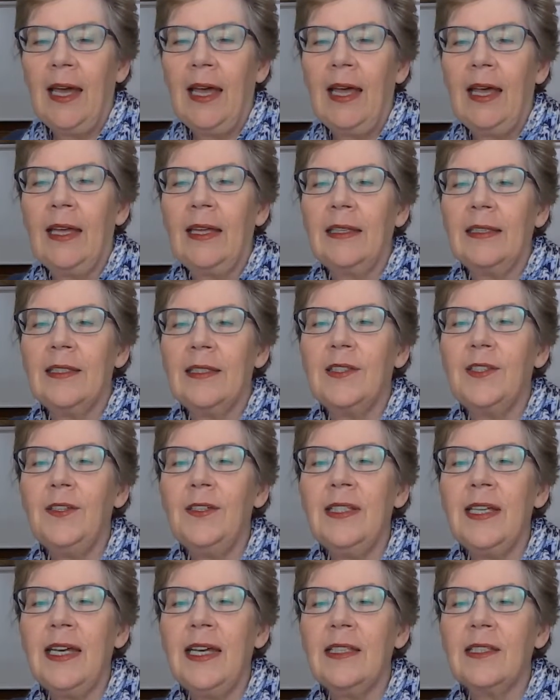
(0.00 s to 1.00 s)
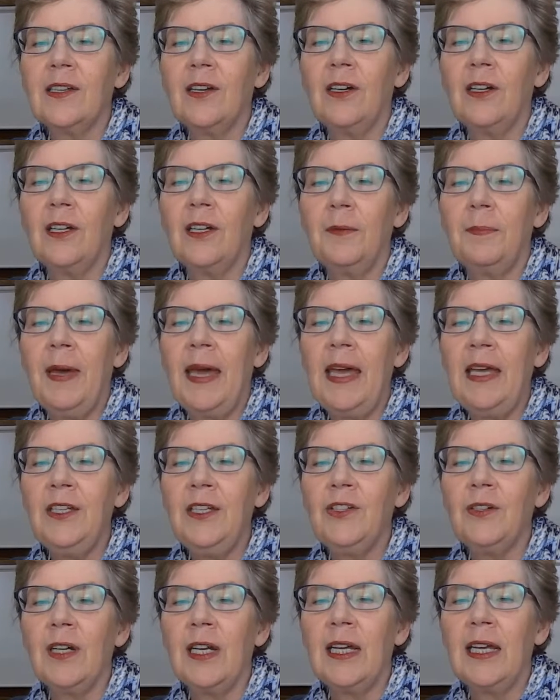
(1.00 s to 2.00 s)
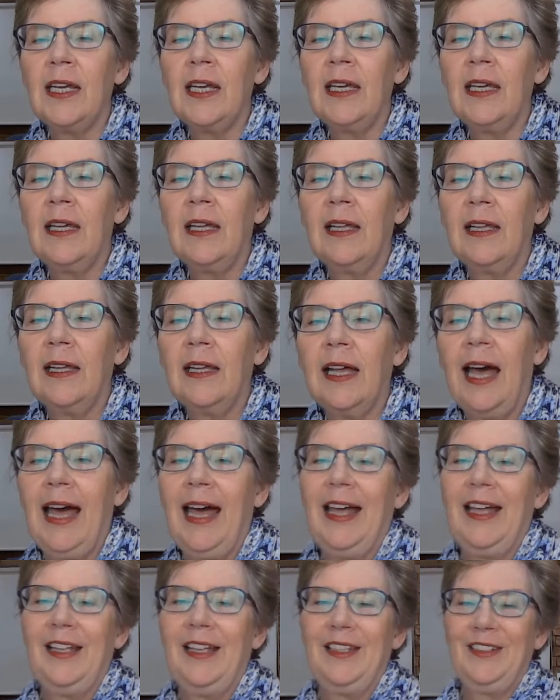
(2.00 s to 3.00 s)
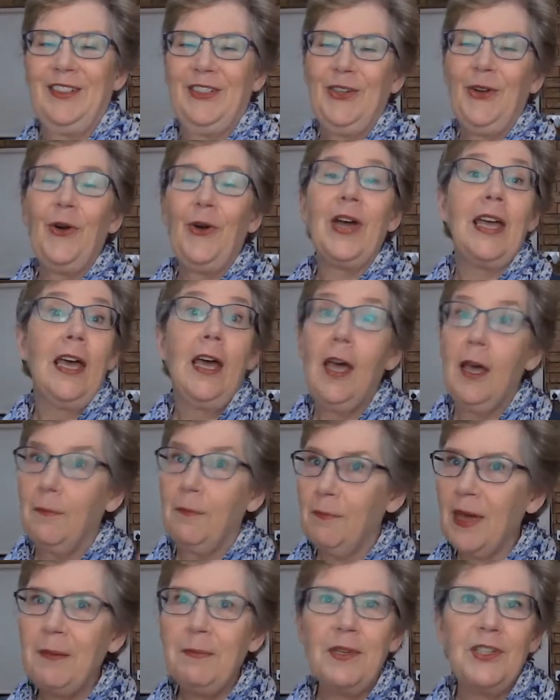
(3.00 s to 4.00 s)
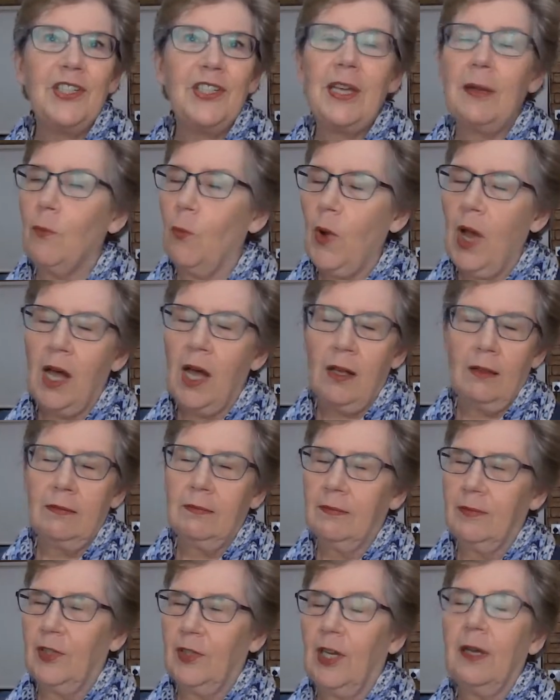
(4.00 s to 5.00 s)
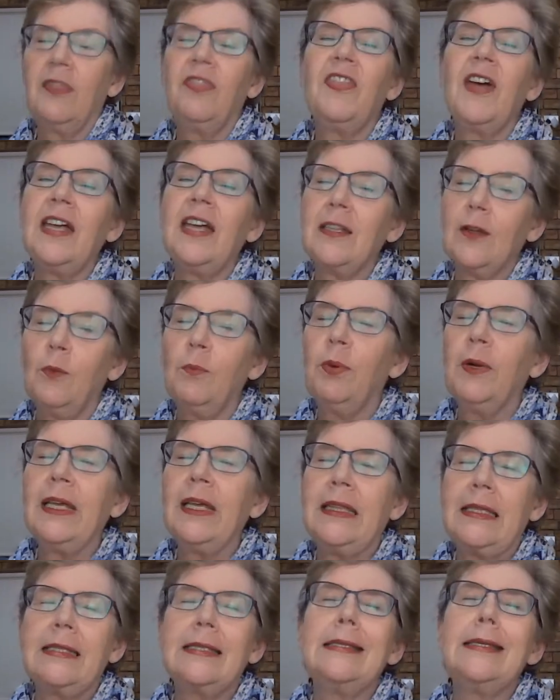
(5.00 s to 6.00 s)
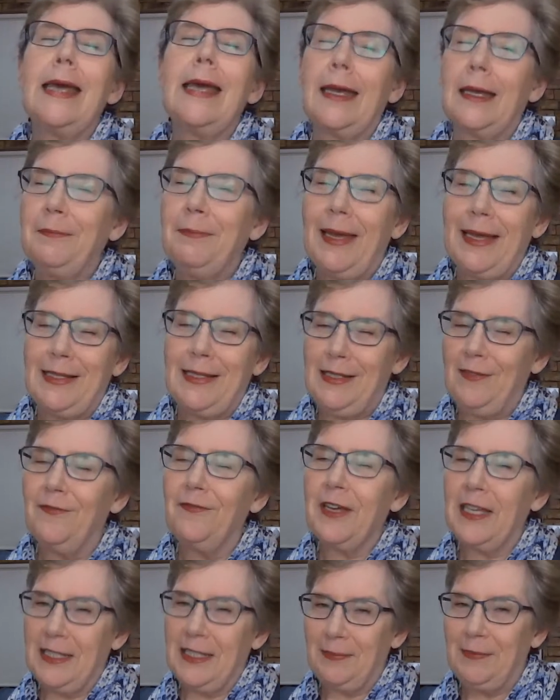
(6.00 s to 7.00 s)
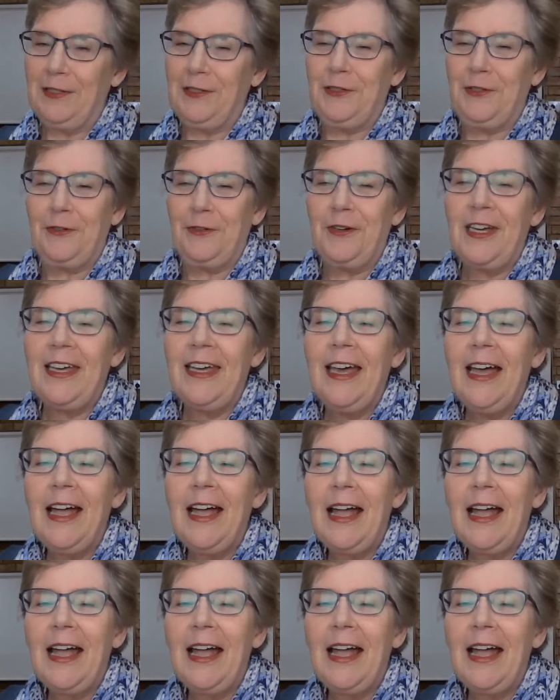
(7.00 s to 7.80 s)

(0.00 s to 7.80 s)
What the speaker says: And Suzanne's got a pantry Joy membership. Well, you know, that could be the second best investment, Joy.